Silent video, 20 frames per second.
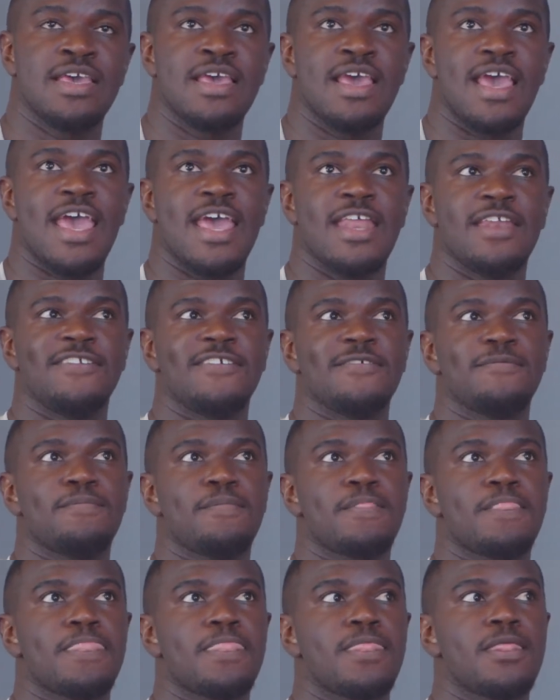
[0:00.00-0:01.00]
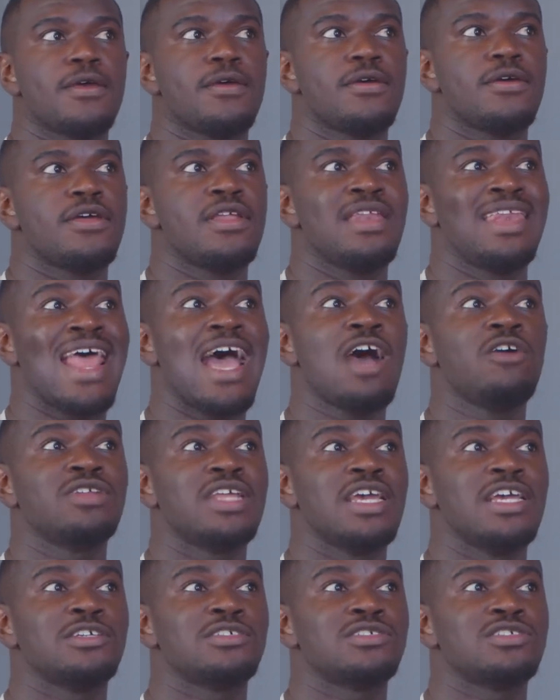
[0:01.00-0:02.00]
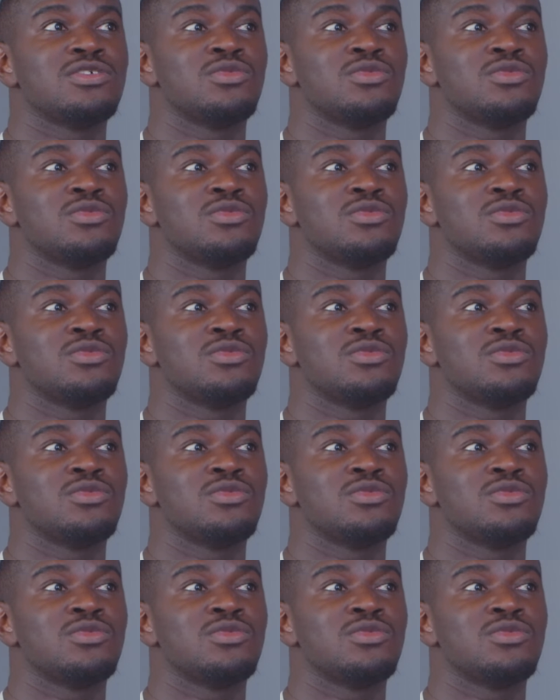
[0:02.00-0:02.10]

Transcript: And nowadays,